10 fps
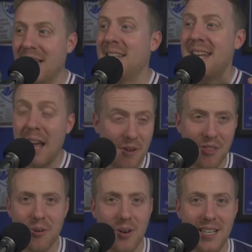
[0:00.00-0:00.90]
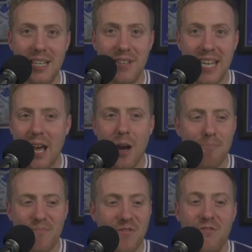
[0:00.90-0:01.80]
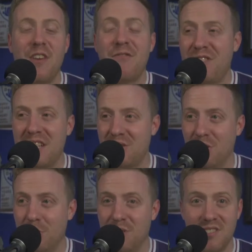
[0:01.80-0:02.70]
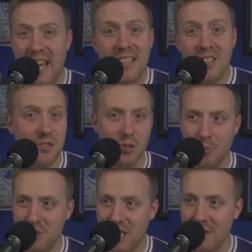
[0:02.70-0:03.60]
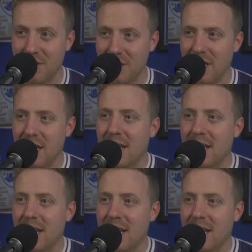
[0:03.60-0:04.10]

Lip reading: I never thought I'd even get 50 subs, 10 subs even.